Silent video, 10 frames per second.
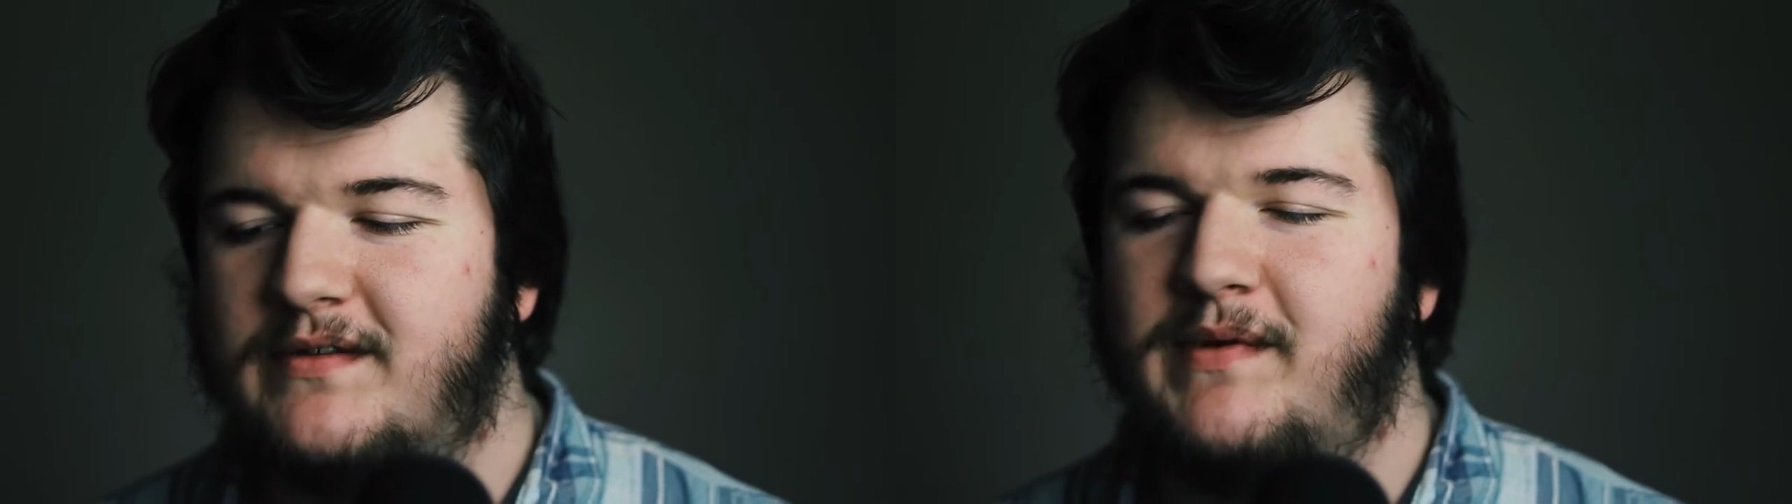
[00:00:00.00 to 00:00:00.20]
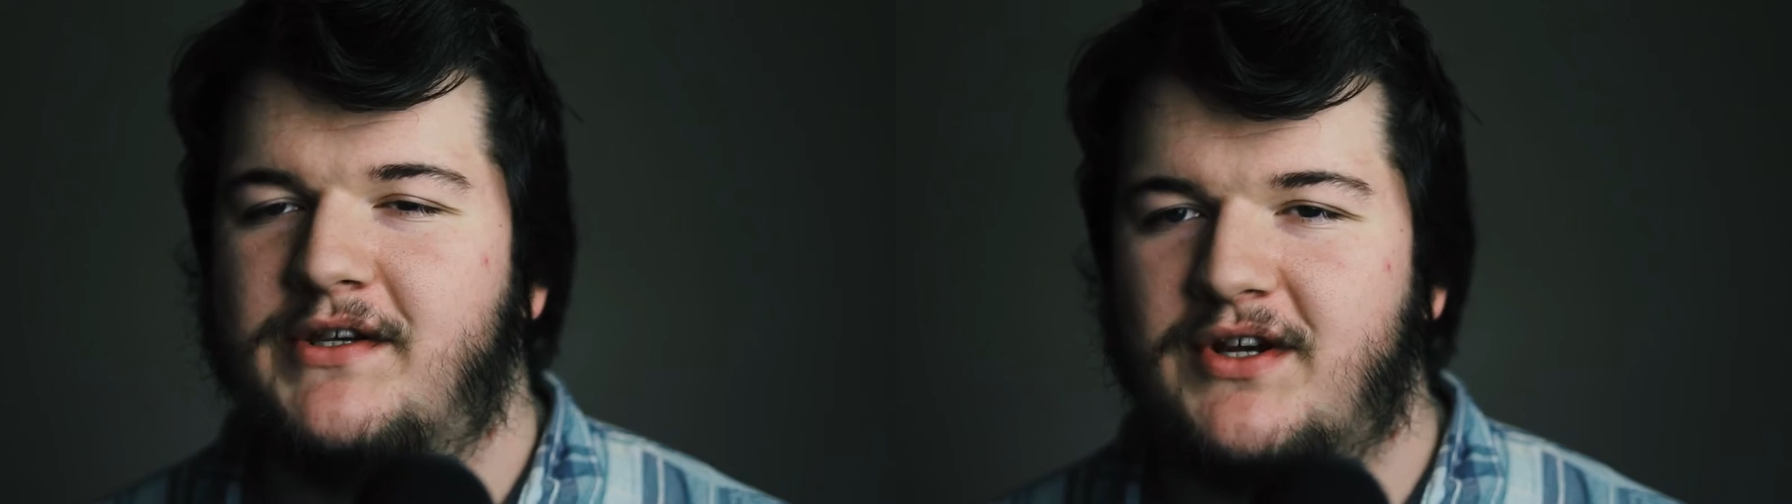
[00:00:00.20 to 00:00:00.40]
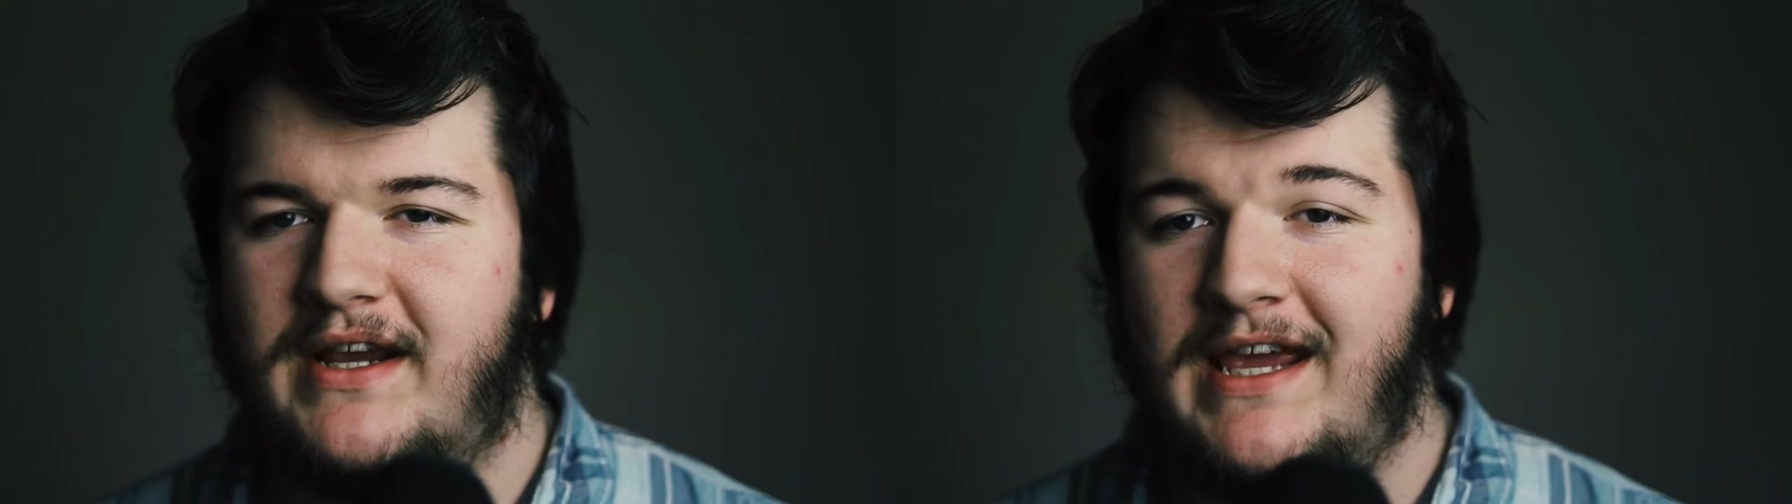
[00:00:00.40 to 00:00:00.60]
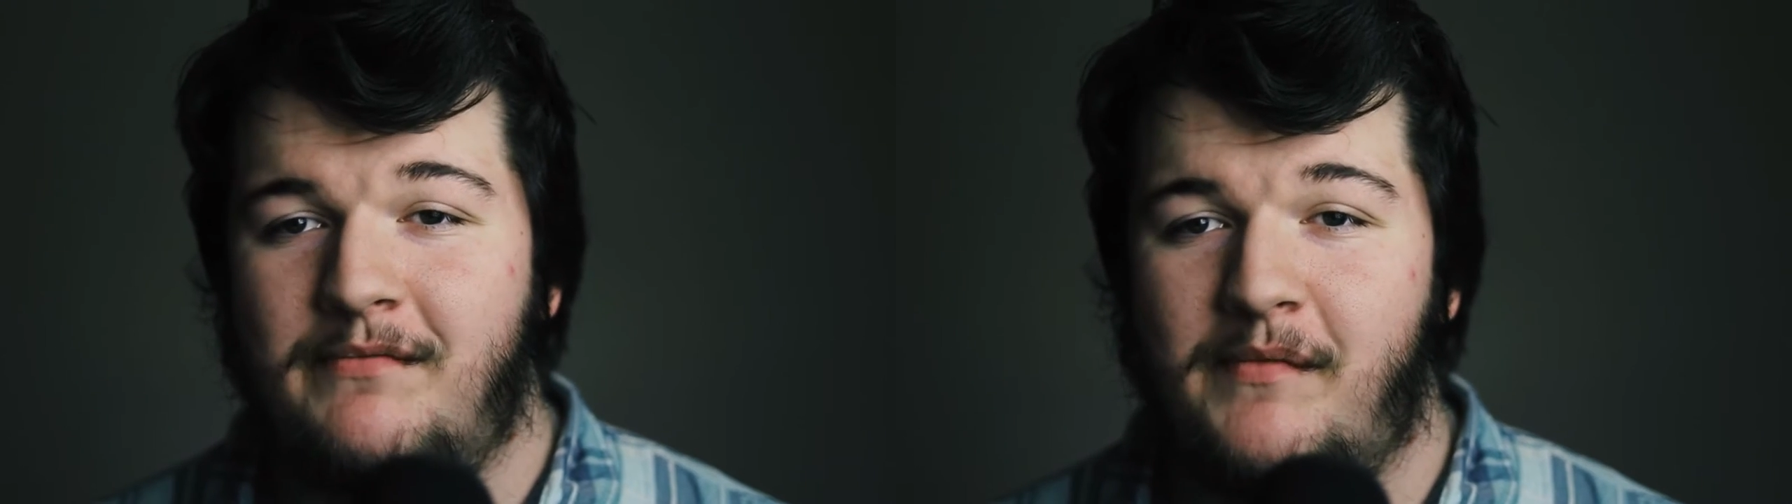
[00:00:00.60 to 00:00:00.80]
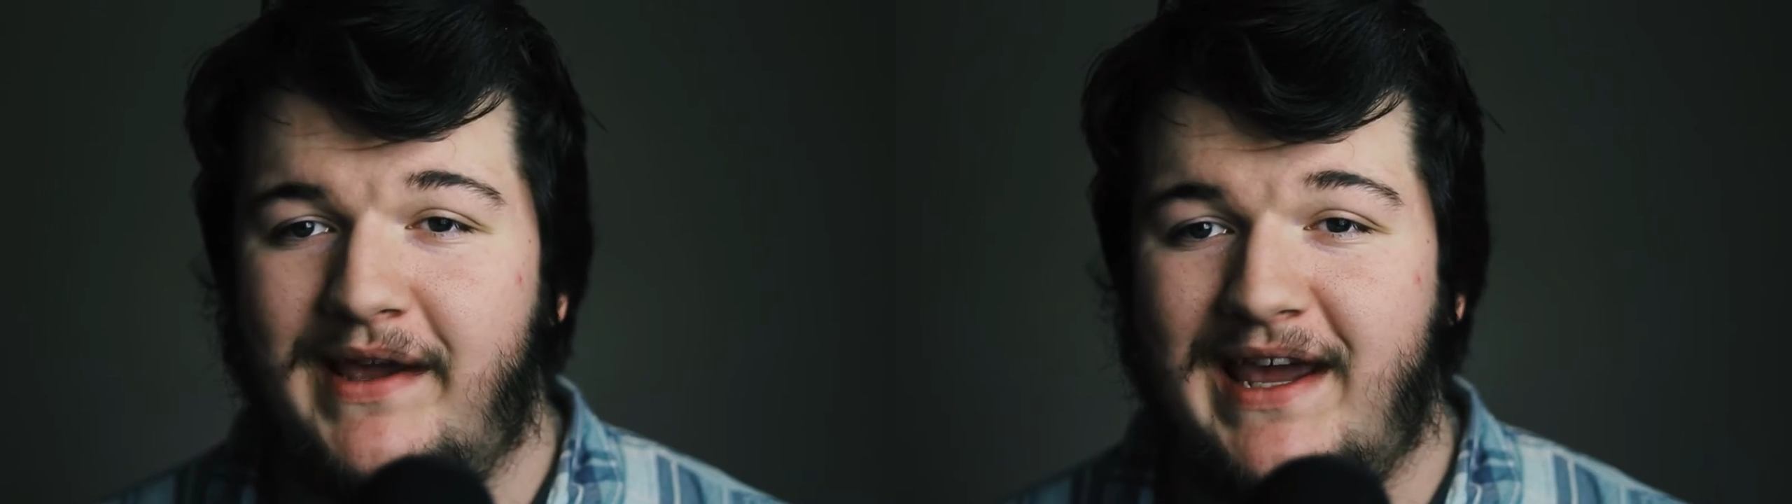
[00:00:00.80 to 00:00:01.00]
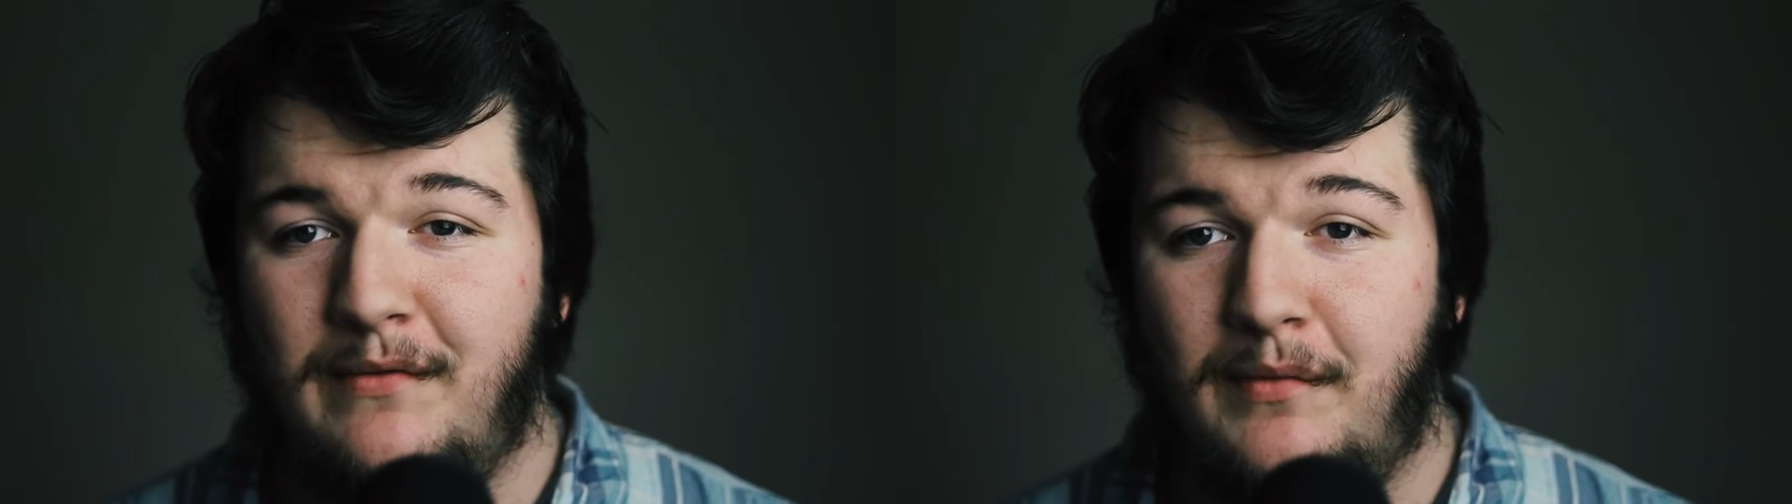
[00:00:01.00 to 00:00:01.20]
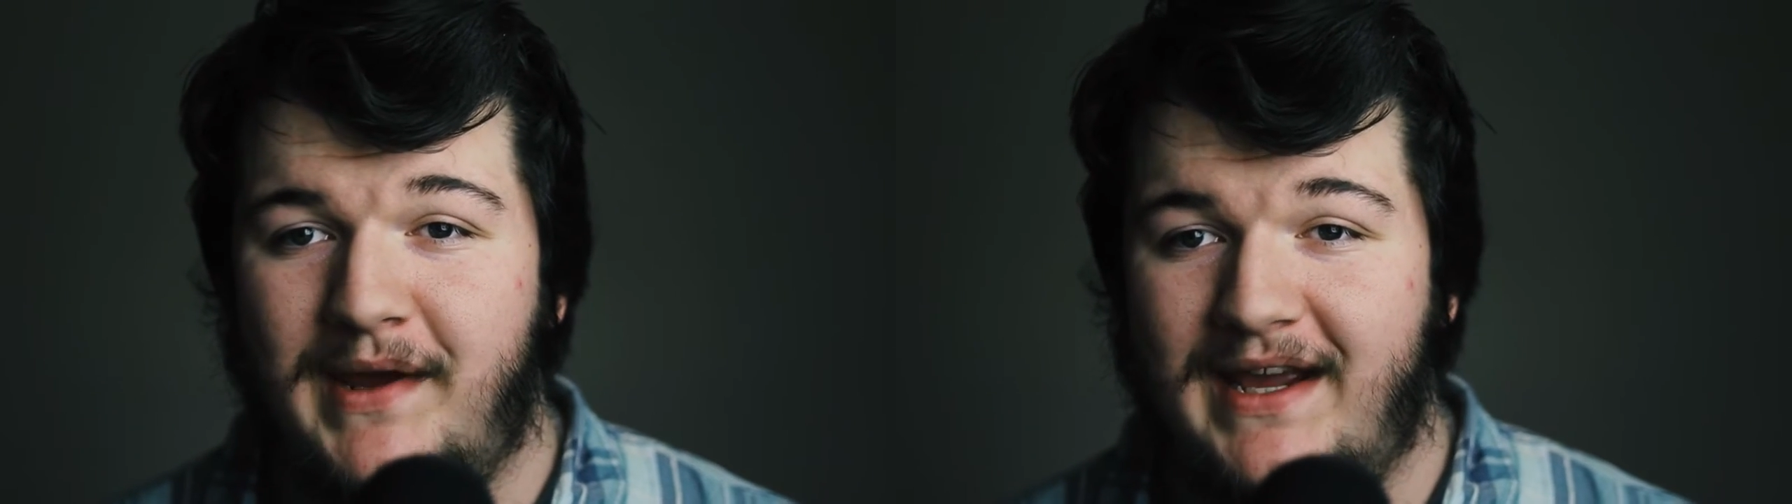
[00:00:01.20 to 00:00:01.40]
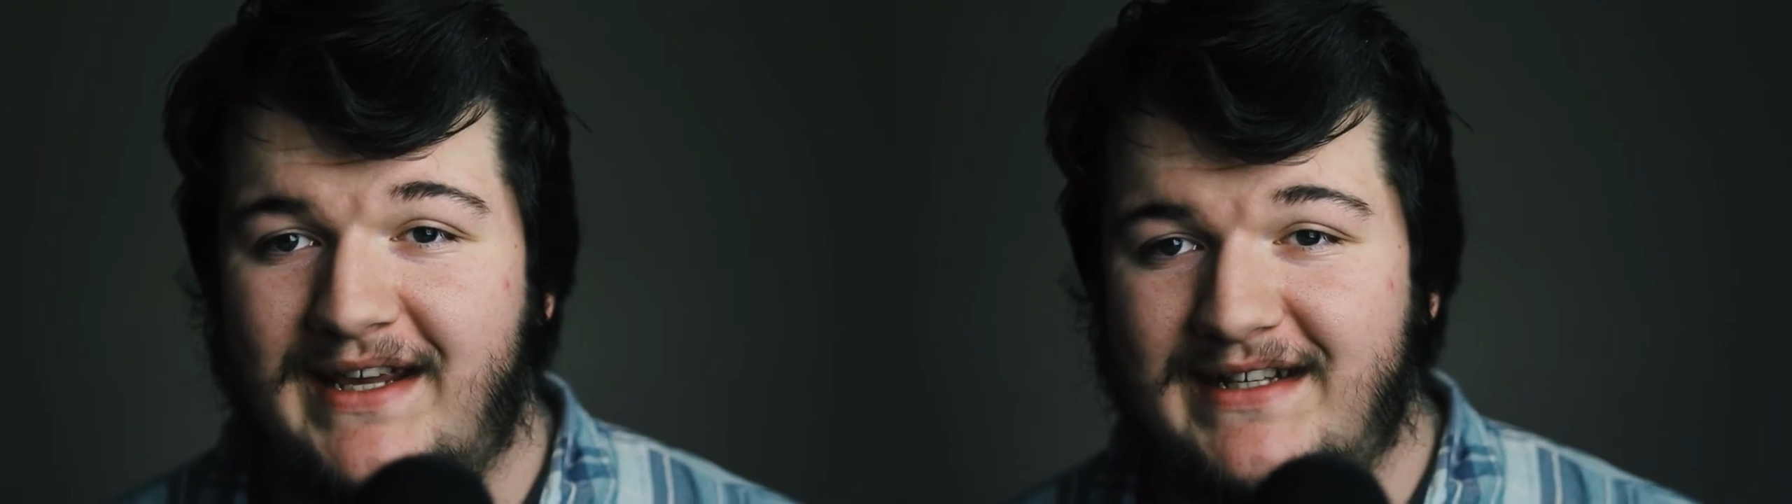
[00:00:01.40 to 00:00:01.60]
make sure I keep in my camera
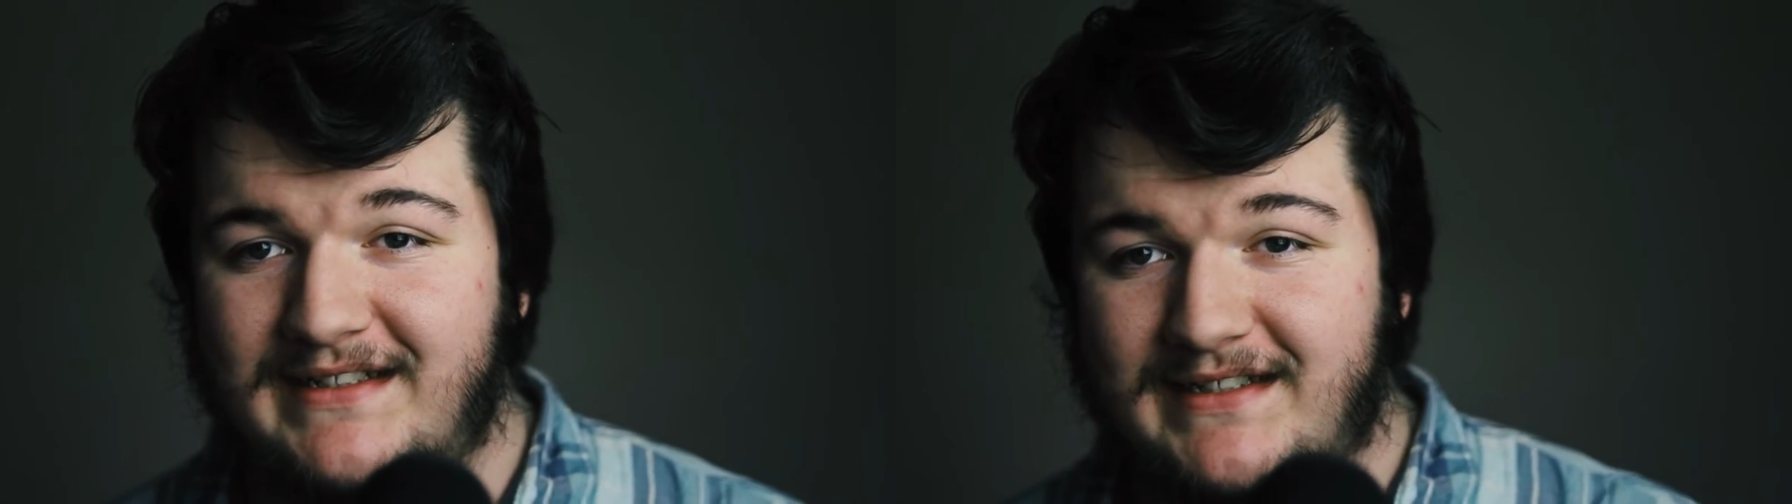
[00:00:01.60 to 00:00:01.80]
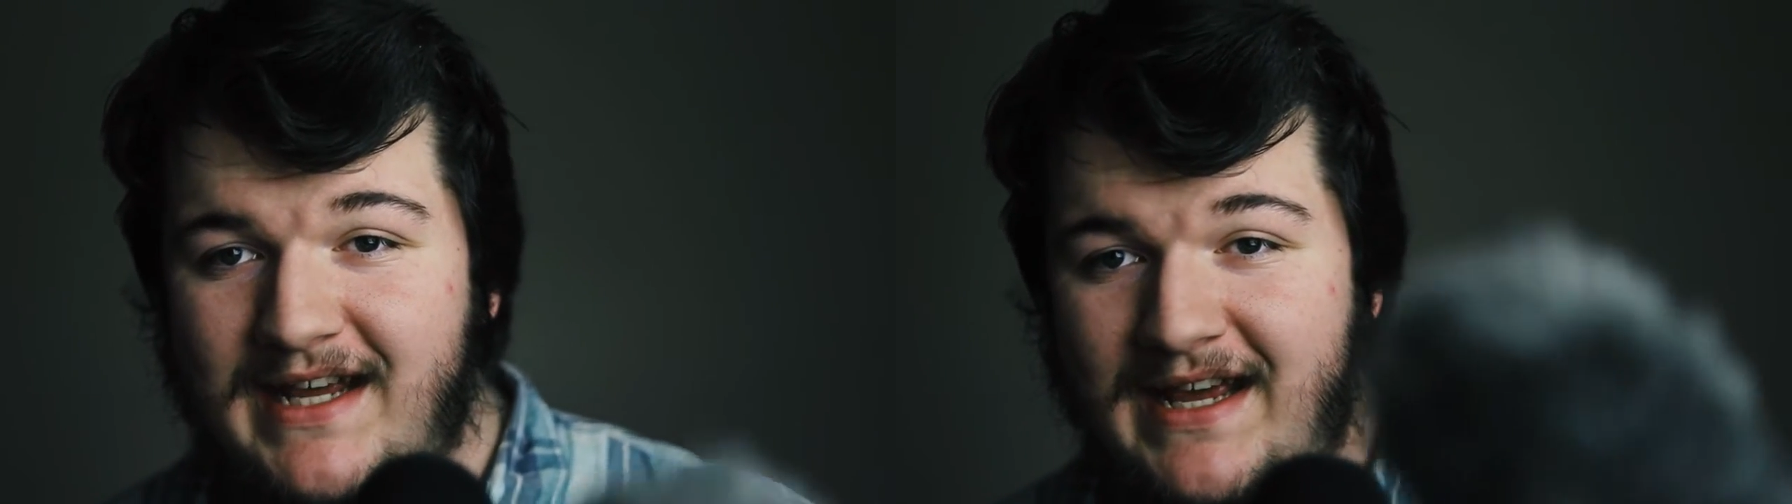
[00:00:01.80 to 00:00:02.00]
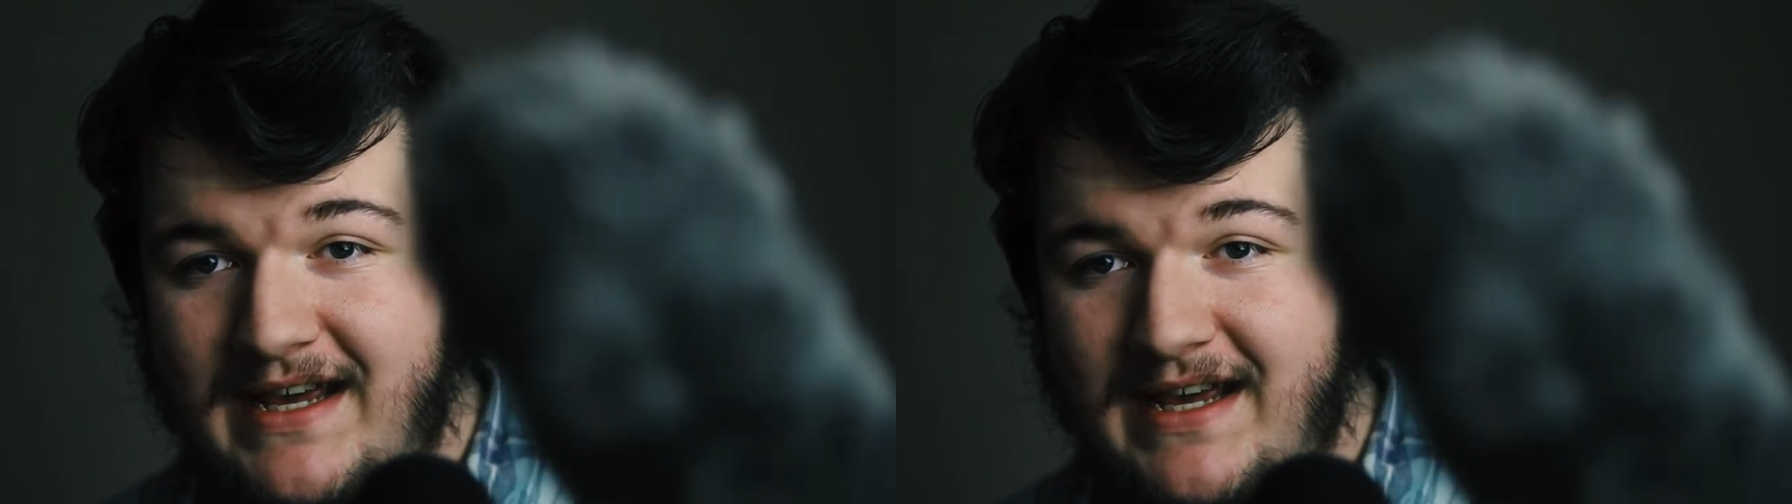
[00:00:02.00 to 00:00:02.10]
bag is